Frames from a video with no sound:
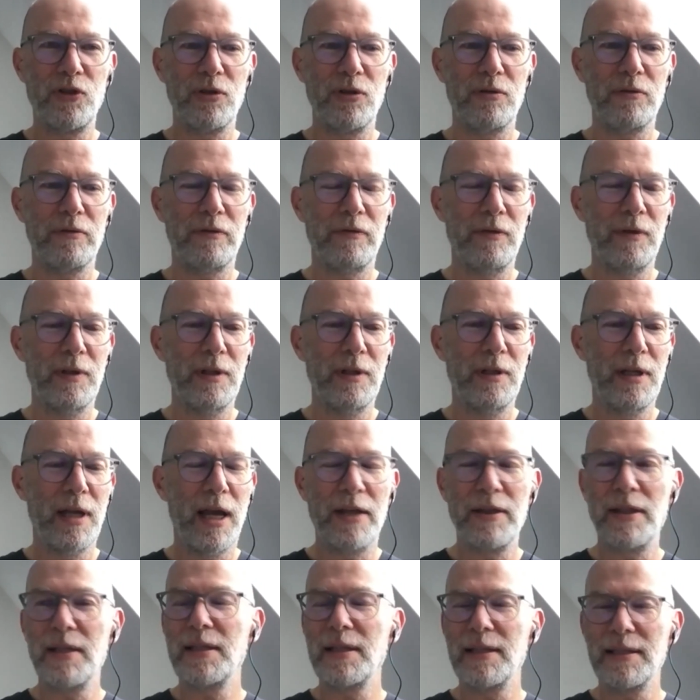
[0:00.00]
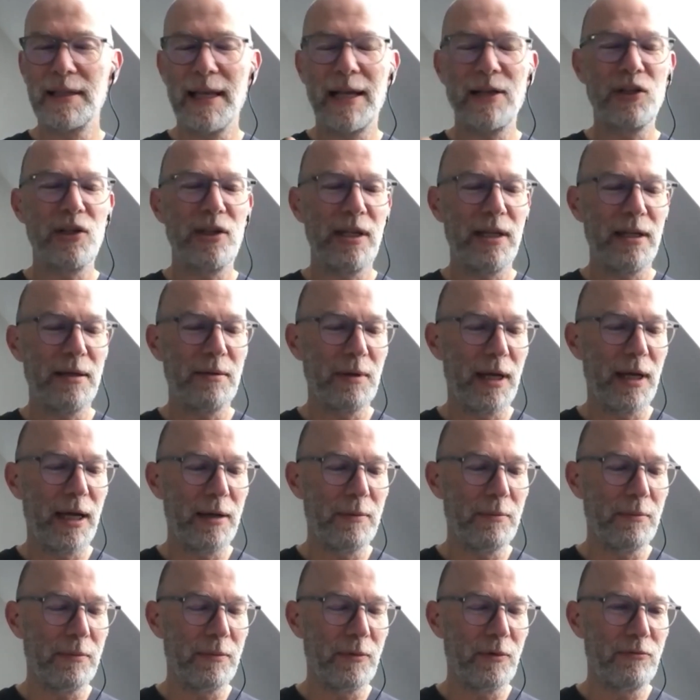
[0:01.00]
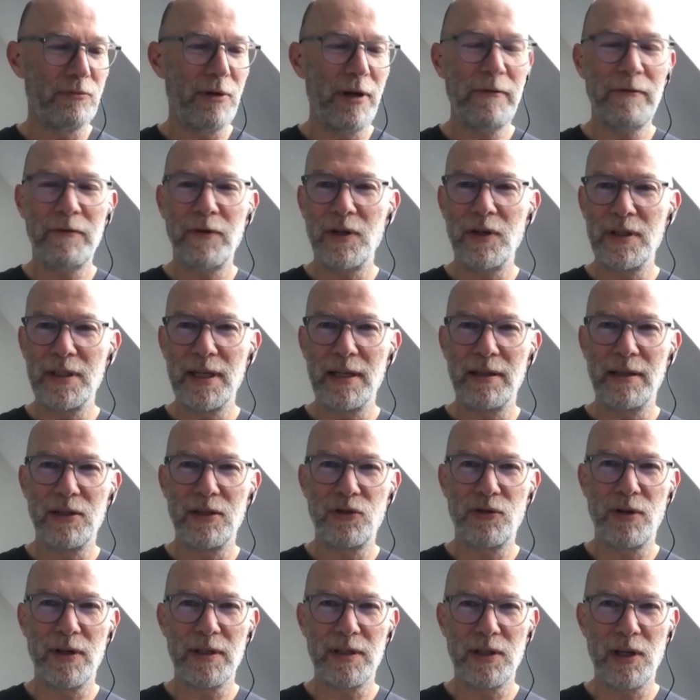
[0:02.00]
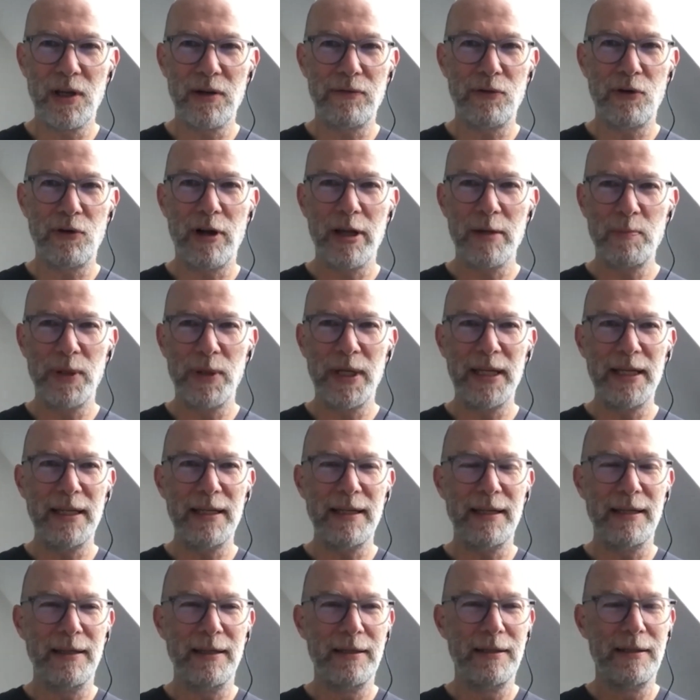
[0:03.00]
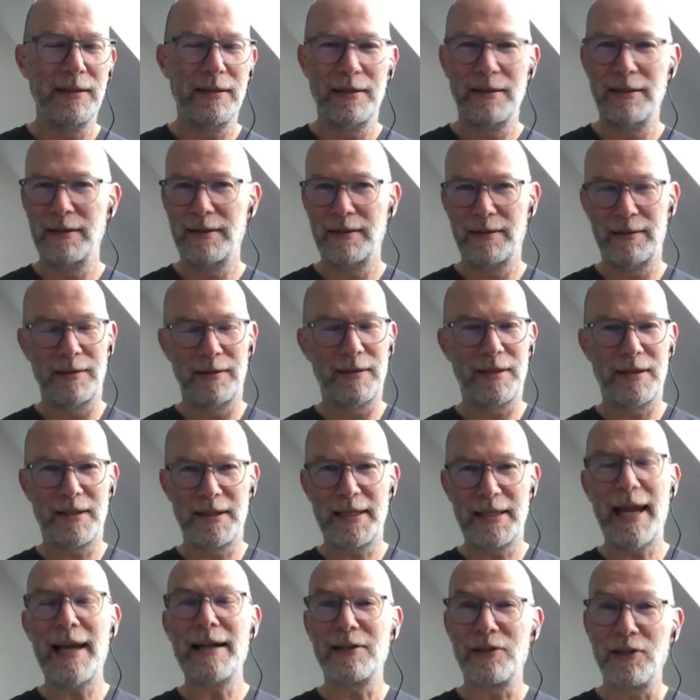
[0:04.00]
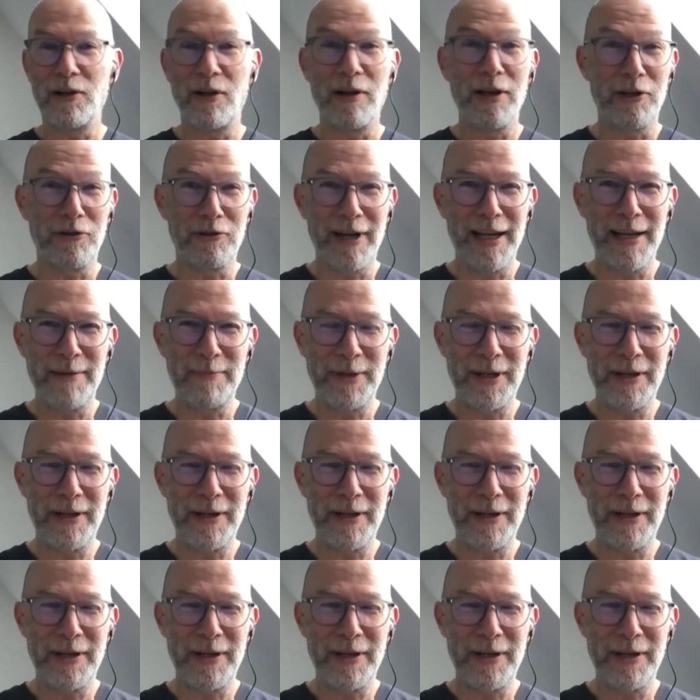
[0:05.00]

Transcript: of, and this is actually referenced in the trust over IP stack diagram.